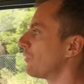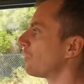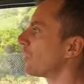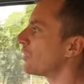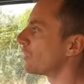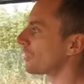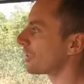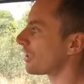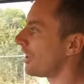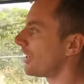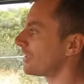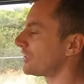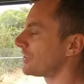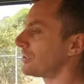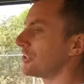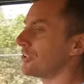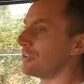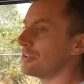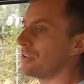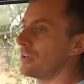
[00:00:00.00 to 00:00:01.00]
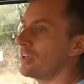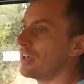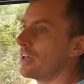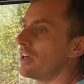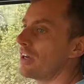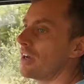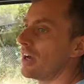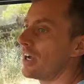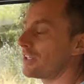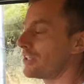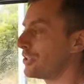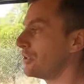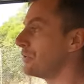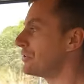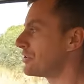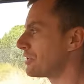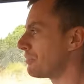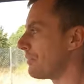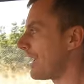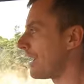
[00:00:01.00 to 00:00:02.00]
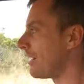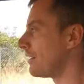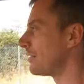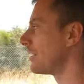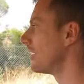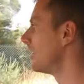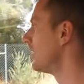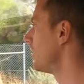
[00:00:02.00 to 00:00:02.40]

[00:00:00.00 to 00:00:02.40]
won't cost you a huge amount,